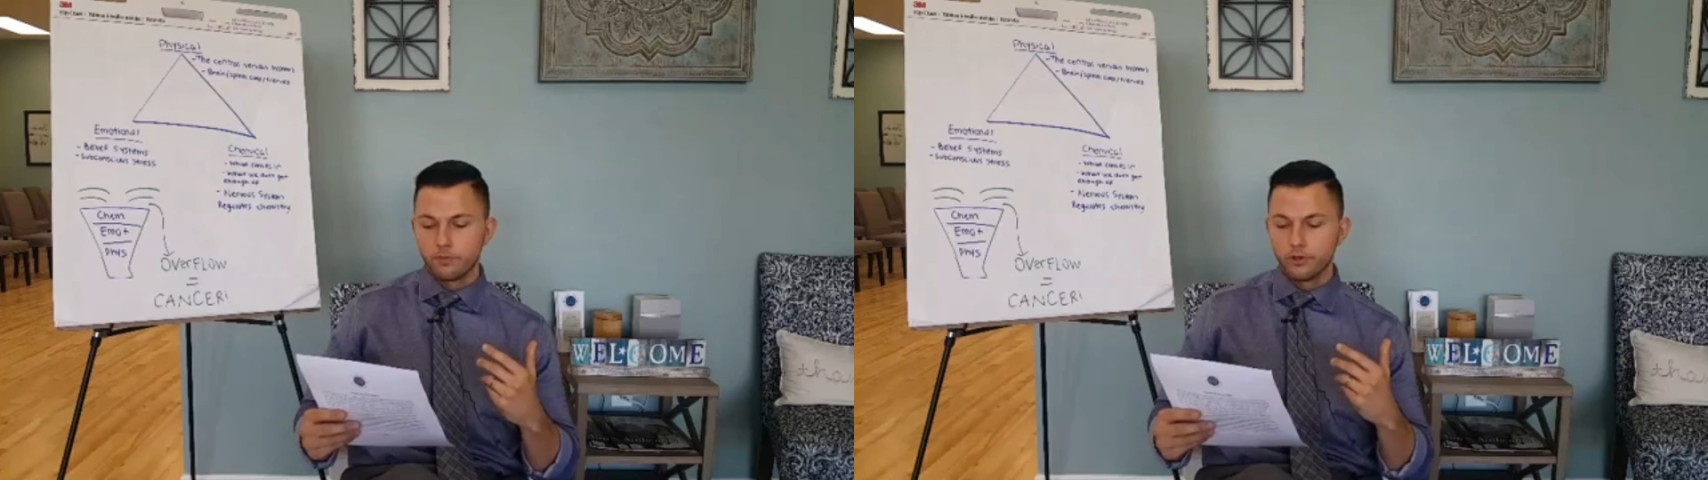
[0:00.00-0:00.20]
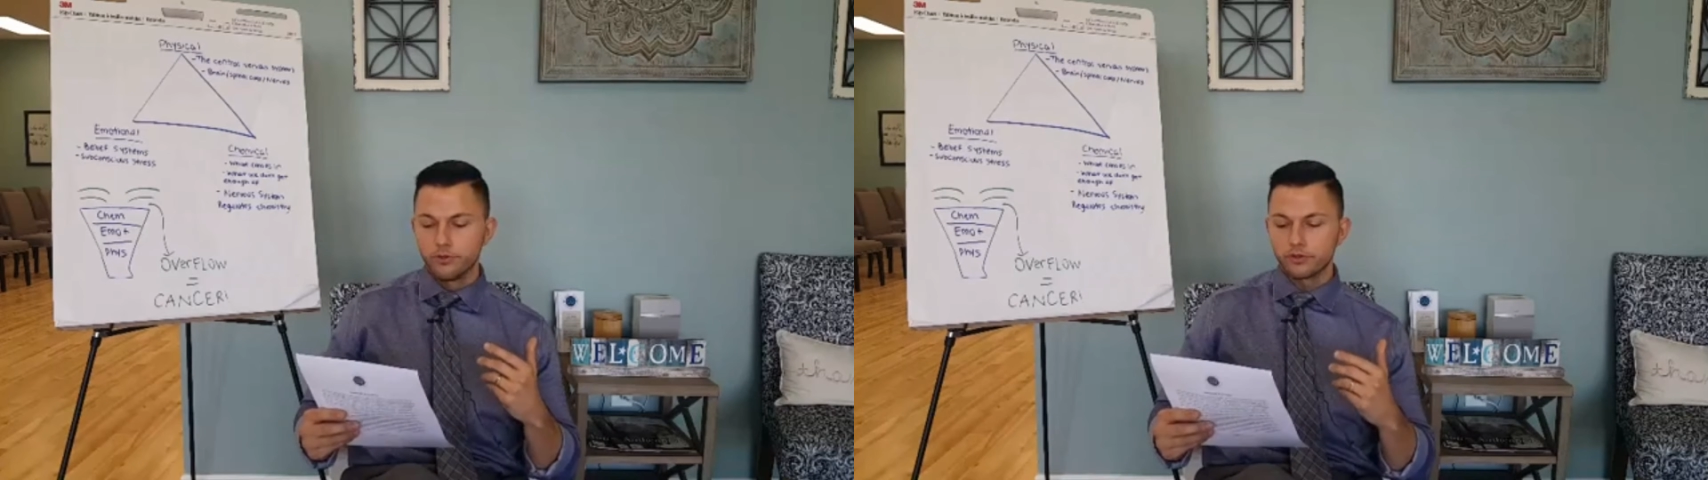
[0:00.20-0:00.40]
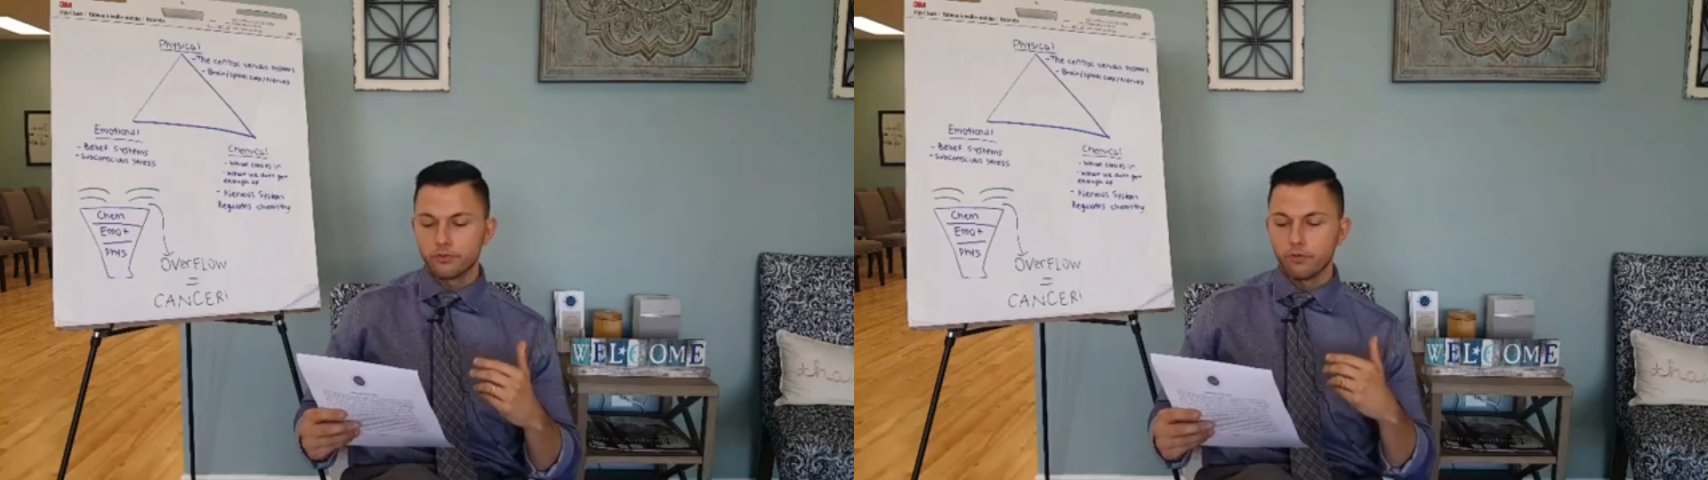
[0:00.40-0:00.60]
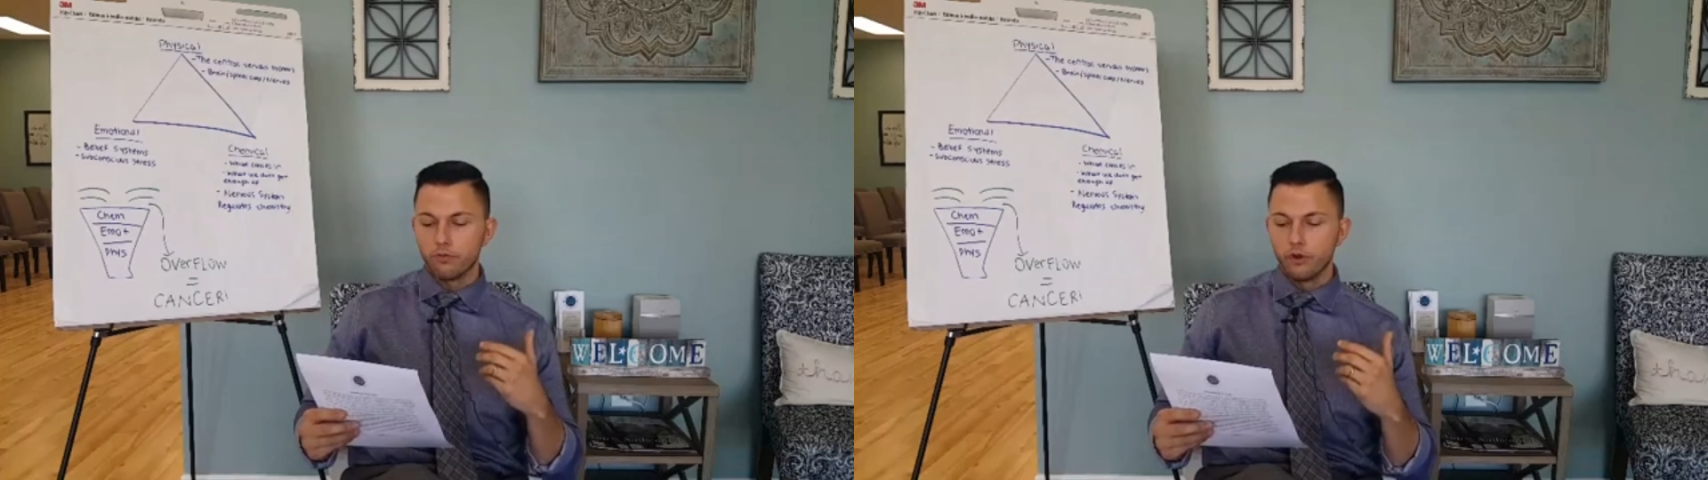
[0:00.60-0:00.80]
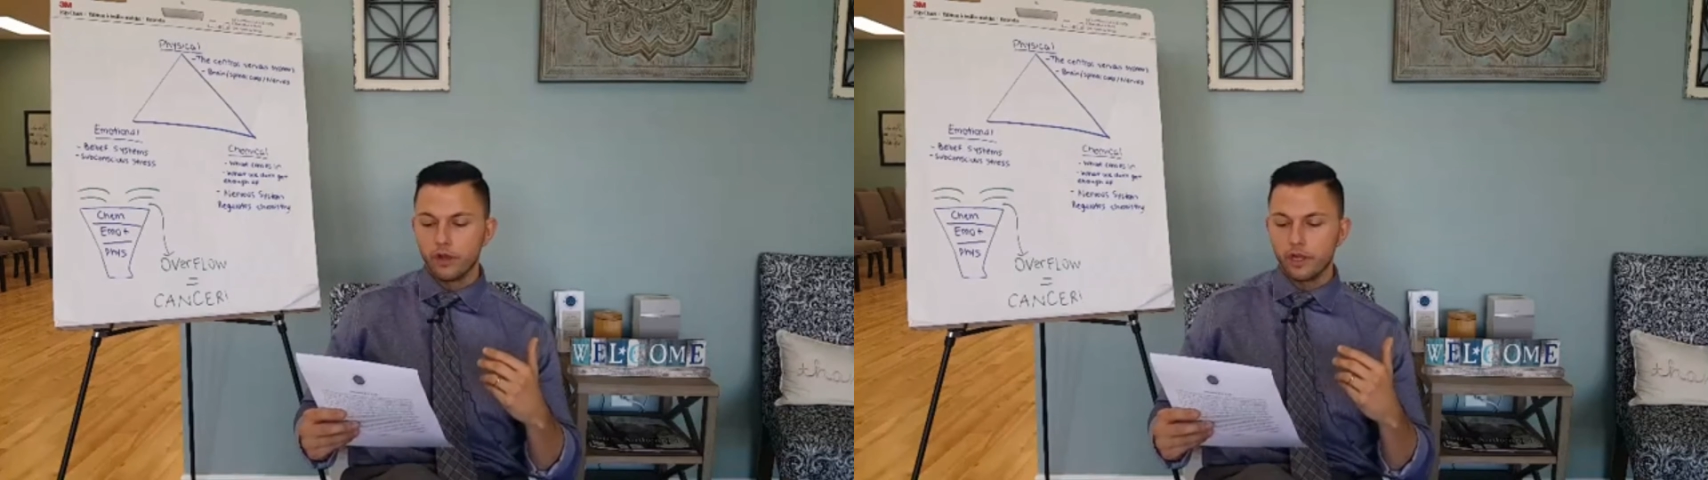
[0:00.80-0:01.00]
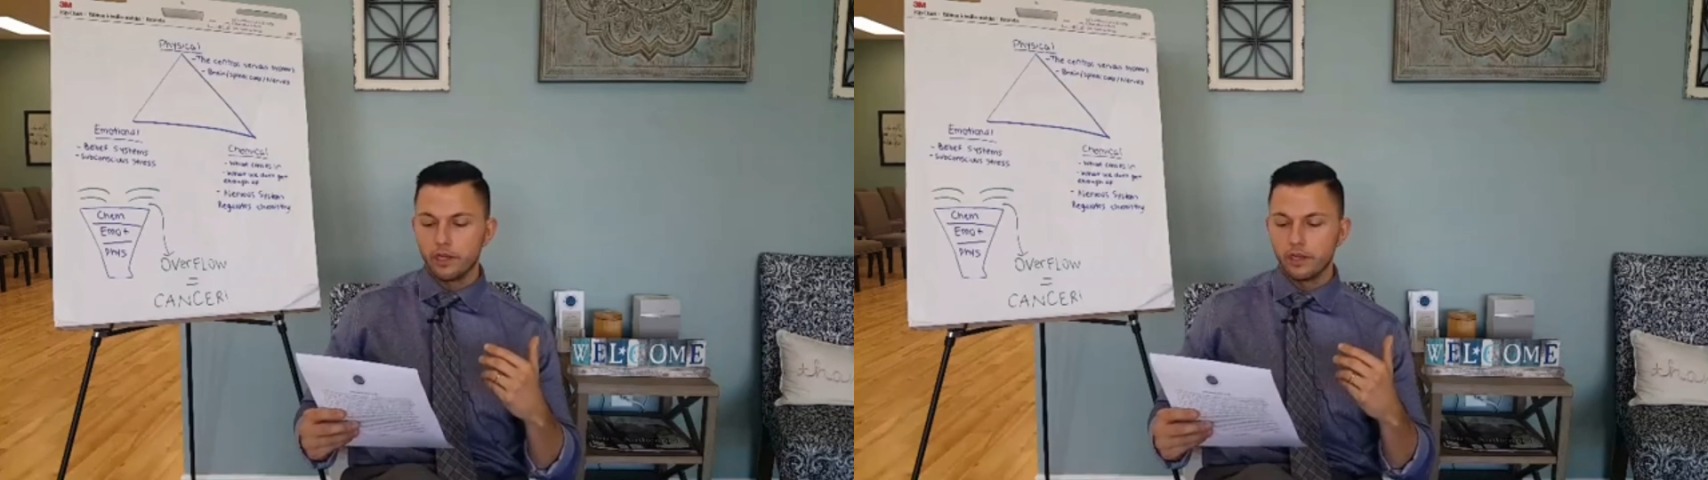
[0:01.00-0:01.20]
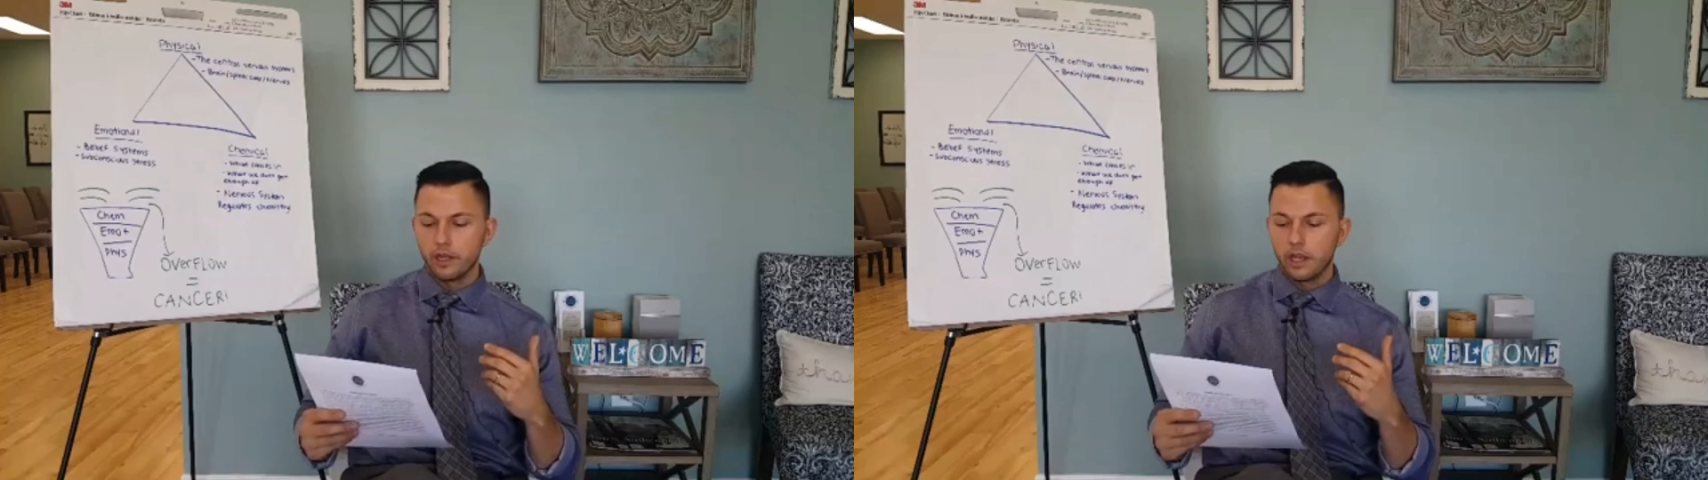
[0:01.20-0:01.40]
produced when wood